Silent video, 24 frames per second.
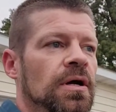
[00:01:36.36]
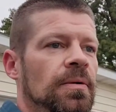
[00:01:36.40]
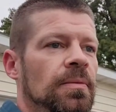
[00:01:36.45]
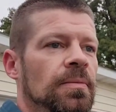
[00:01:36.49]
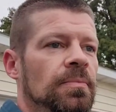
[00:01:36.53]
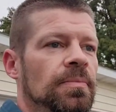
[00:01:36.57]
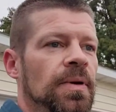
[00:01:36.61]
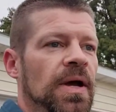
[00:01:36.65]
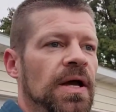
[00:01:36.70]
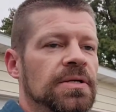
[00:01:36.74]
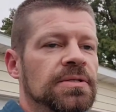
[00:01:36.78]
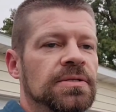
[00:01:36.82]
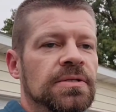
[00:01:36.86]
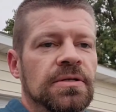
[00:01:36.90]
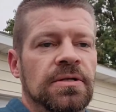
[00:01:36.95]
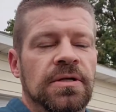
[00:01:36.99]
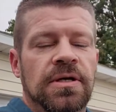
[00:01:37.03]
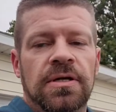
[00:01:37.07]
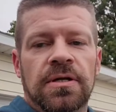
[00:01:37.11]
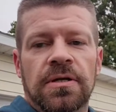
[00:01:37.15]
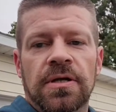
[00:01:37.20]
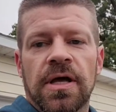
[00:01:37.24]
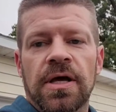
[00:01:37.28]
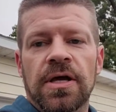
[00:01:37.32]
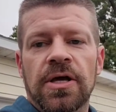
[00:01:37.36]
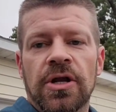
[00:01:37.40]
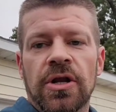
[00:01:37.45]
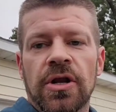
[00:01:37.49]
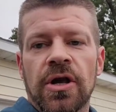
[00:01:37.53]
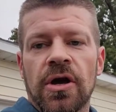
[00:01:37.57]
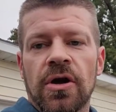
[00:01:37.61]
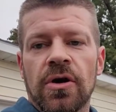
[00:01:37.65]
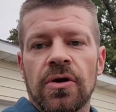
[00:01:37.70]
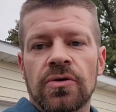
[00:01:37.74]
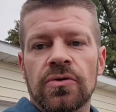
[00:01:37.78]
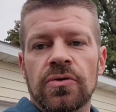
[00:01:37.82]
basically, to let you
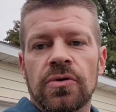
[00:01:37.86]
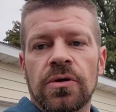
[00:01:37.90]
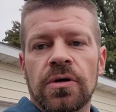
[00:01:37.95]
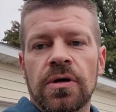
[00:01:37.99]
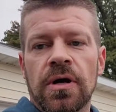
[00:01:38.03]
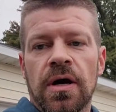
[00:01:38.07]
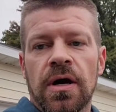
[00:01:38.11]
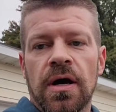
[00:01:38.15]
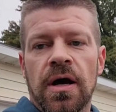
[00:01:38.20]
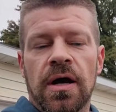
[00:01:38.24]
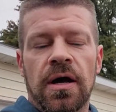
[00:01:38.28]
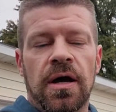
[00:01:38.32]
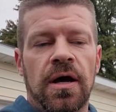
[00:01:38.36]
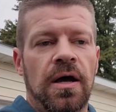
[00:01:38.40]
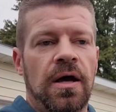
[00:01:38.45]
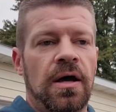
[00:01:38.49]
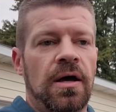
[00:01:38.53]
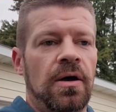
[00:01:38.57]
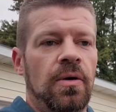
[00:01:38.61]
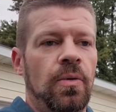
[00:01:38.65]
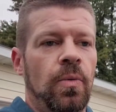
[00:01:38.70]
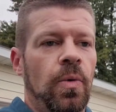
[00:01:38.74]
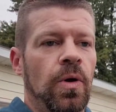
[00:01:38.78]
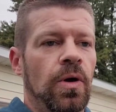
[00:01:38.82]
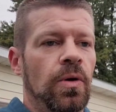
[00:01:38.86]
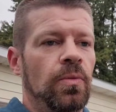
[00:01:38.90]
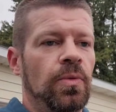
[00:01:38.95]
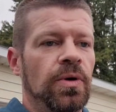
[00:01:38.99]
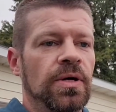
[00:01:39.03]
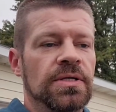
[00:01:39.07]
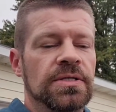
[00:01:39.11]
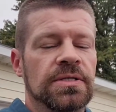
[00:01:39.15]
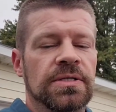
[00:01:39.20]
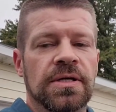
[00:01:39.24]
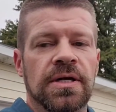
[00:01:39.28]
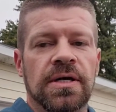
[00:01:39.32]
know, what we
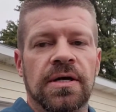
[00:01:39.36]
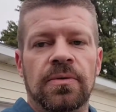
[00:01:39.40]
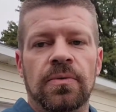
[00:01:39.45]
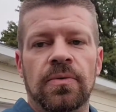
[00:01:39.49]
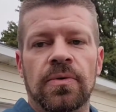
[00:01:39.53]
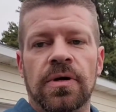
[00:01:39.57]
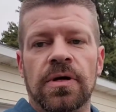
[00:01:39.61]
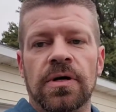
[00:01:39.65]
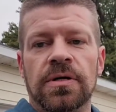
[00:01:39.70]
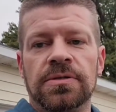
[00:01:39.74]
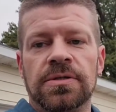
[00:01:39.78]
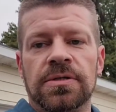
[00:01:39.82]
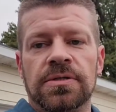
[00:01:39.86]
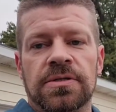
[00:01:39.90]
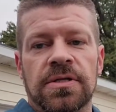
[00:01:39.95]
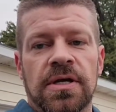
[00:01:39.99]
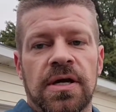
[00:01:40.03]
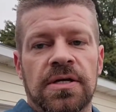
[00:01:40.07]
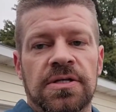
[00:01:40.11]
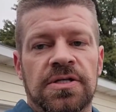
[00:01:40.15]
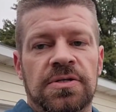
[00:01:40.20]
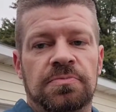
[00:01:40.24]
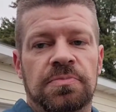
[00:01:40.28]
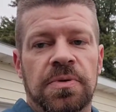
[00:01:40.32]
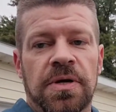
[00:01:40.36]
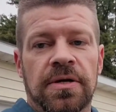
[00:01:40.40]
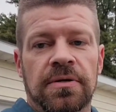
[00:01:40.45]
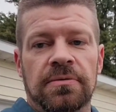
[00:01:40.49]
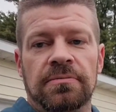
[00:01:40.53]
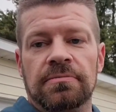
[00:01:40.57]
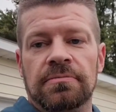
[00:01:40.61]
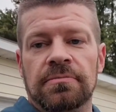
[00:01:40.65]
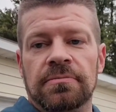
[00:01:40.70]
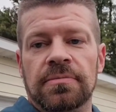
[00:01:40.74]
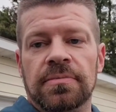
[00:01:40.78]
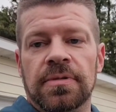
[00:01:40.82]
did was I
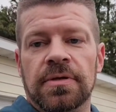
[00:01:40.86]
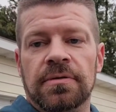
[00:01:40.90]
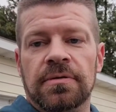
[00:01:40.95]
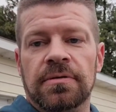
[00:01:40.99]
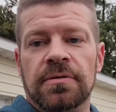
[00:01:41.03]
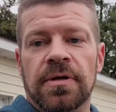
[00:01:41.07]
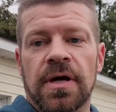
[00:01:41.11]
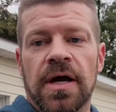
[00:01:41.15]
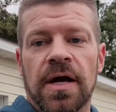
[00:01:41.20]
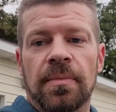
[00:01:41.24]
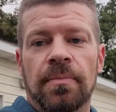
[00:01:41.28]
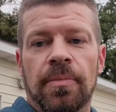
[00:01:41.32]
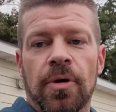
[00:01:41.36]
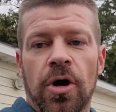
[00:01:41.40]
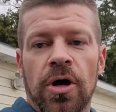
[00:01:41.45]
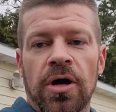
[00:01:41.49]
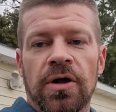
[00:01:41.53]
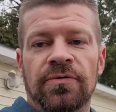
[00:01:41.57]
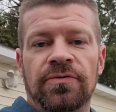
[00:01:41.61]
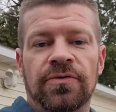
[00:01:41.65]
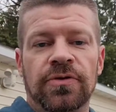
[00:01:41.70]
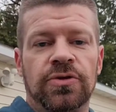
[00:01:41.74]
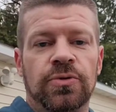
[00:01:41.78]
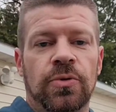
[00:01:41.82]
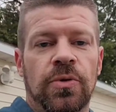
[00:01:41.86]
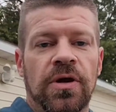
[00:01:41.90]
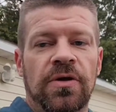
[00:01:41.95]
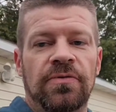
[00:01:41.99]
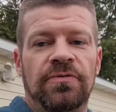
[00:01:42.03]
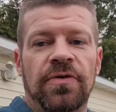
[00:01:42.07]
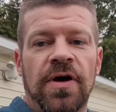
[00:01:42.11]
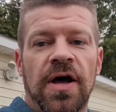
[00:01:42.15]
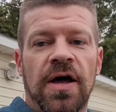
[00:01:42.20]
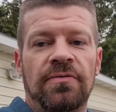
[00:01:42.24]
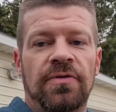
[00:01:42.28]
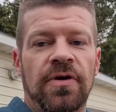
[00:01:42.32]
bought it for
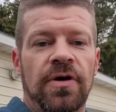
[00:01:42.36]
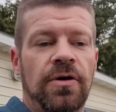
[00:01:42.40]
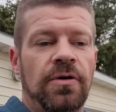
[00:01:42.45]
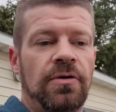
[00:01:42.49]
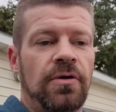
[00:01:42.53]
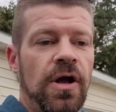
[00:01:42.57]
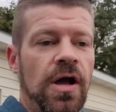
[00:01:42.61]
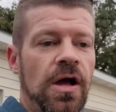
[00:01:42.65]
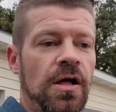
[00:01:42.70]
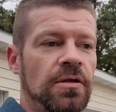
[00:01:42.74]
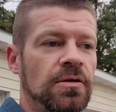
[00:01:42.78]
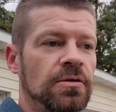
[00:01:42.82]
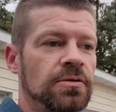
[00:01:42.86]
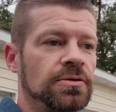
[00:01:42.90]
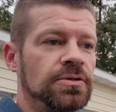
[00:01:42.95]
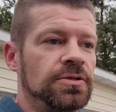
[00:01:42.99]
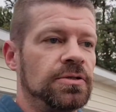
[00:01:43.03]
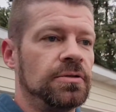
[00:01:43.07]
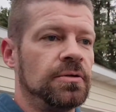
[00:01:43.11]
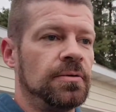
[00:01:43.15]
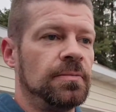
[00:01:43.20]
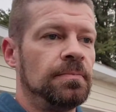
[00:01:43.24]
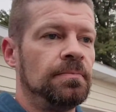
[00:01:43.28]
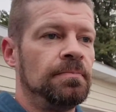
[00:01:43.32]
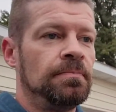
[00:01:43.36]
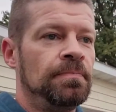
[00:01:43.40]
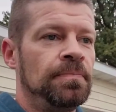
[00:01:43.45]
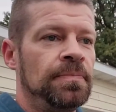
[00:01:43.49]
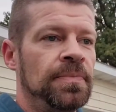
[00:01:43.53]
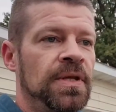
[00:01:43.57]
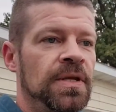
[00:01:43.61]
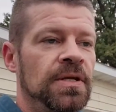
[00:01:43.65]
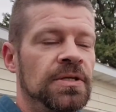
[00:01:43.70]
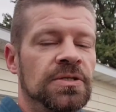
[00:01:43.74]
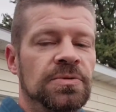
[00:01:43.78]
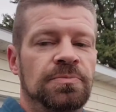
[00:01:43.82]
$2,500.
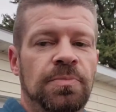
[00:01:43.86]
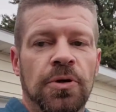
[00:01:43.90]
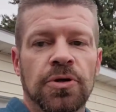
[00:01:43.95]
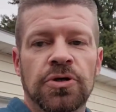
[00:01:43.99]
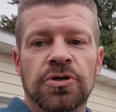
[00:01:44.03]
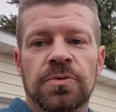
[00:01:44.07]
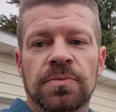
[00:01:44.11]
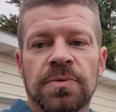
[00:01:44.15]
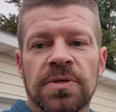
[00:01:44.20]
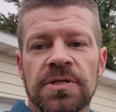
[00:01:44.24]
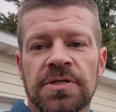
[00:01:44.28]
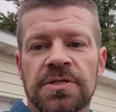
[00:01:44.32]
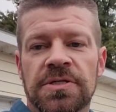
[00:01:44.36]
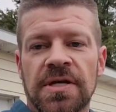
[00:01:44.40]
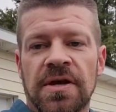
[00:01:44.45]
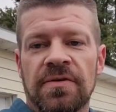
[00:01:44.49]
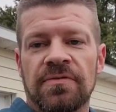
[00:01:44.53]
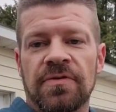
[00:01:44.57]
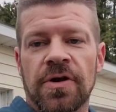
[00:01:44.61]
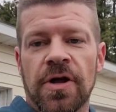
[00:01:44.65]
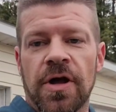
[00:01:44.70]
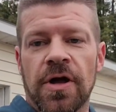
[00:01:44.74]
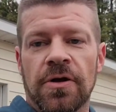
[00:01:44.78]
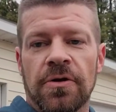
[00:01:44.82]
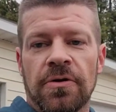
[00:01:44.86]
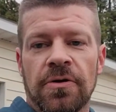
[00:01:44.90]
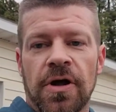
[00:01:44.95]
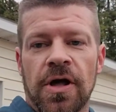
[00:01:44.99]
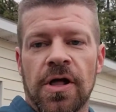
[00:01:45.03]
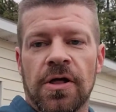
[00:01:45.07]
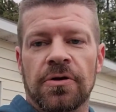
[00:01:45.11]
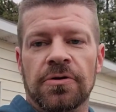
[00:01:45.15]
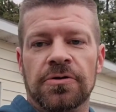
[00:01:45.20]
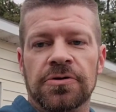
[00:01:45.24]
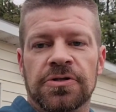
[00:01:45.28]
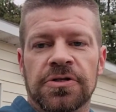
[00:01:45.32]
Supposed to be
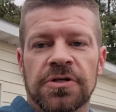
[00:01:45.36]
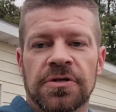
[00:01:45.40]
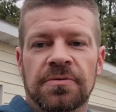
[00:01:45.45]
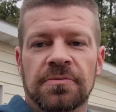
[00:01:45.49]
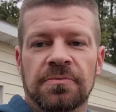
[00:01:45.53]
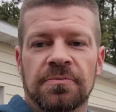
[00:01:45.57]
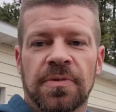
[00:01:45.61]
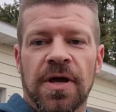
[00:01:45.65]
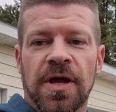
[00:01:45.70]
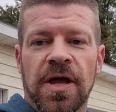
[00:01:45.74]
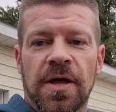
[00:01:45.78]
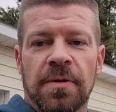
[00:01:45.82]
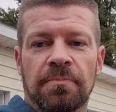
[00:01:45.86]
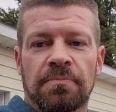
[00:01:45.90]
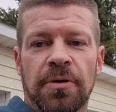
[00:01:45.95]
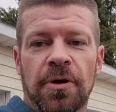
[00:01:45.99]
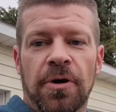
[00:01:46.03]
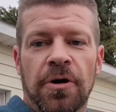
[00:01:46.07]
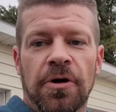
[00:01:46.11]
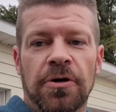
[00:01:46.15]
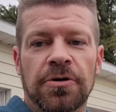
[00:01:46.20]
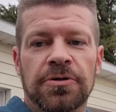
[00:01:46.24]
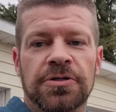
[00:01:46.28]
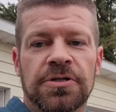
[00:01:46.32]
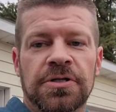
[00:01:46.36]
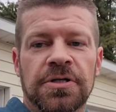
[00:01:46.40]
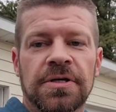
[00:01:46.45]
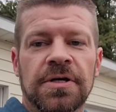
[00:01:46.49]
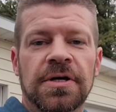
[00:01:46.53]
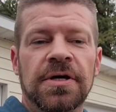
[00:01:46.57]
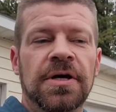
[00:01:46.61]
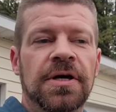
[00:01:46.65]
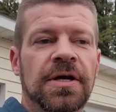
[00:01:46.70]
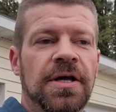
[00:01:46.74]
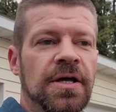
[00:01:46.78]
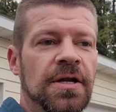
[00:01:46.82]
$700 in parts.
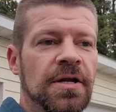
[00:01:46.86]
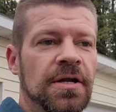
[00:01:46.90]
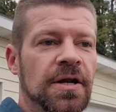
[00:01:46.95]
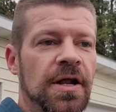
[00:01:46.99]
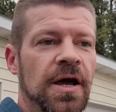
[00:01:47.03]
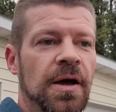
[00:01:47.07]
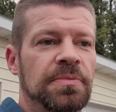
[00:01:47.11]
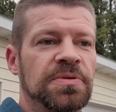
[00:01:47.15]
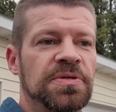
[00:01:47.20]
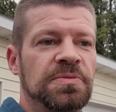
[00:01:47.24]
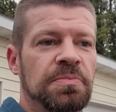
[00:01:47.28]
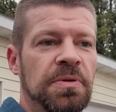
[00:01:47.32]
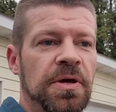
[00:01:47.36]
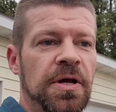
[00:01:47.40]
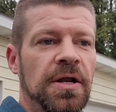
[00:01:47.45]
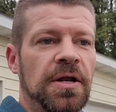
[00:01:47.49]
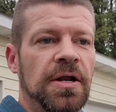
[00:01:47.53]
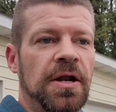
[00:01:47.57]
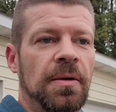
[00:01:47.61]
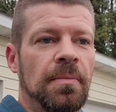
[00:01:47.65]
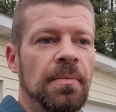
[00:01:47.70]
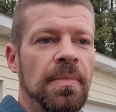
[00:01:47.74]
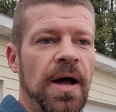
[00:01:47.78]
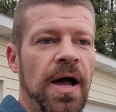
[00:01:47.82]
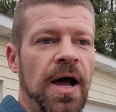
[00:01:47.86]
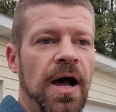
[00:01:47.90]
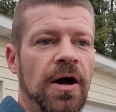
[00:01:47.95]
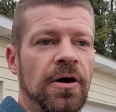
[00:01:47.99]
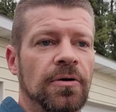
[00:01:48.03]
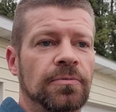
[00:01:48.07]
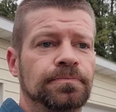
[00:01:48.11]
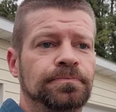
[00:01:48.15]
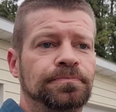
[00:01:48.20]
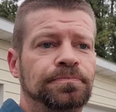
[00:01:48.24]
Ended up spending about